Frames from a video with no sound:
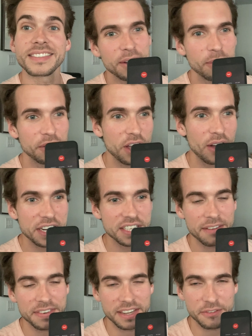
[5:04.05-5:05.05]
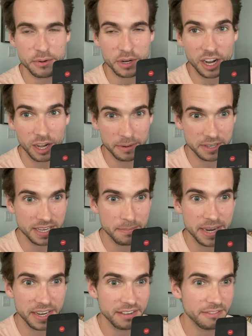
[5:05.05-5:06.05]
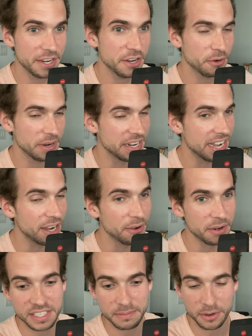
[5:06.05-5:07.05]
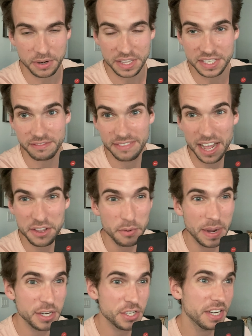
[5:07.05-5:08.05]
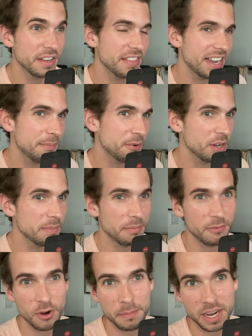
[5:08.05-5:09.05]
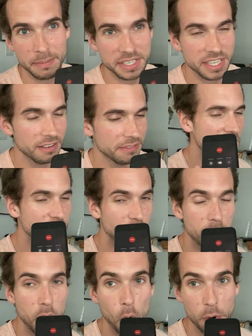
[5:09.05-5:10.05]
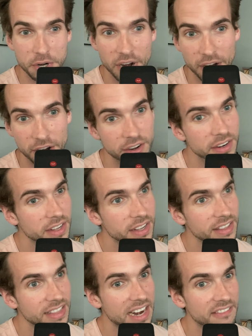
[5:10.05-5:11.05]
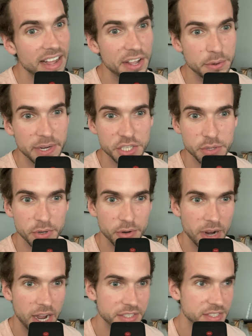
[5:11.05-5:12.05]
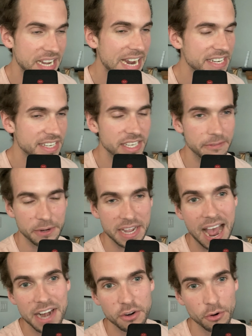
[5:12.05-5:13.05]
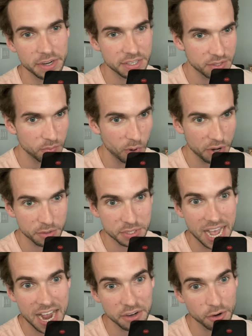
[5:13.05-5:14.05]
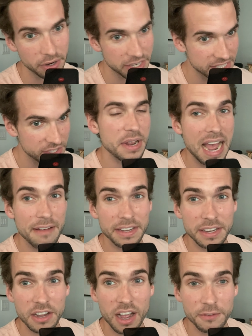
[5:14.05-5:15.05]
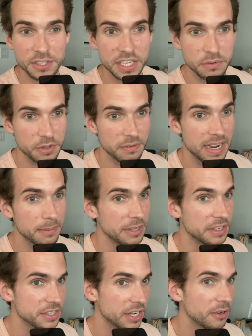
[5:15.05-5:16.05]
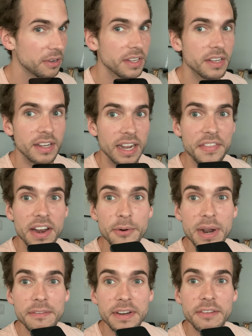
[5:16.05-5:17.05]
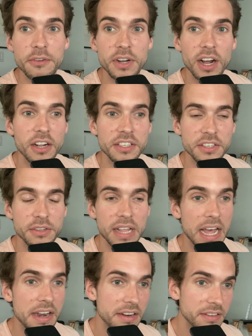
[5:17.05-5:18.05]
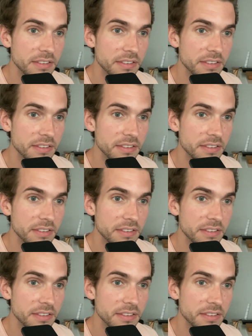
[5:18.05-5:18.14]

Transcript: Well, no, I just have to give you a call because I'm making a video right now and it's about this evaluation that I'm going to be performing on myself. It's a report card that evaluates you across 18 different categories. And one of those categories is having a conversation with your family. So I thought I would have to give you a call to do that.